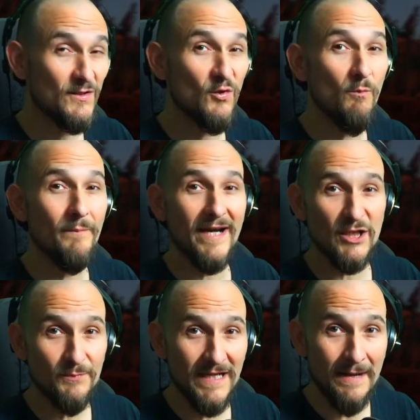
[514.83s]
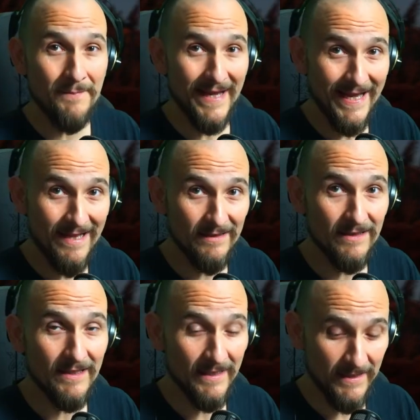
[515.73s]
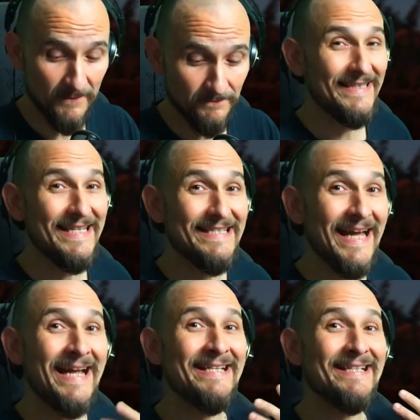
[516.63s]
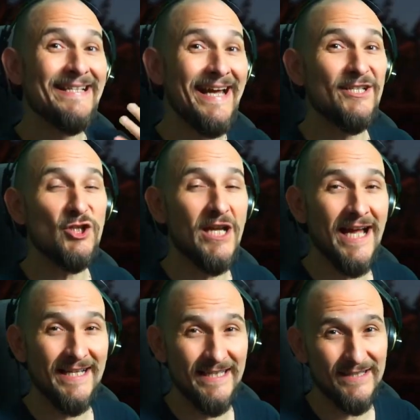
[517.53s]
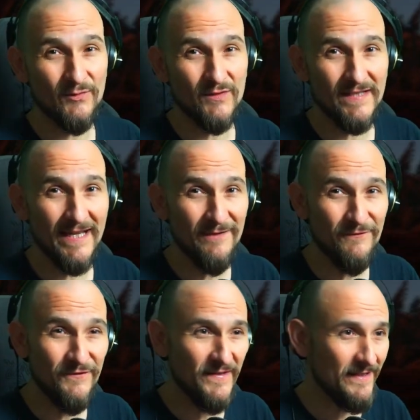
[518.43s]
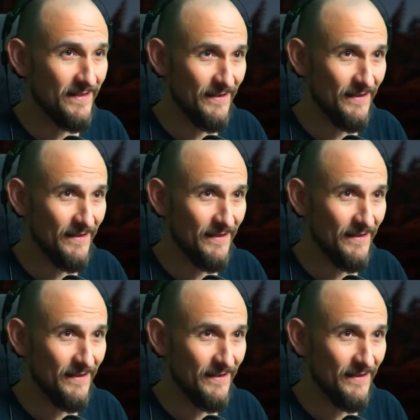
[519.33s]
I can also imagine that you go significantly deeper here and really try to go near the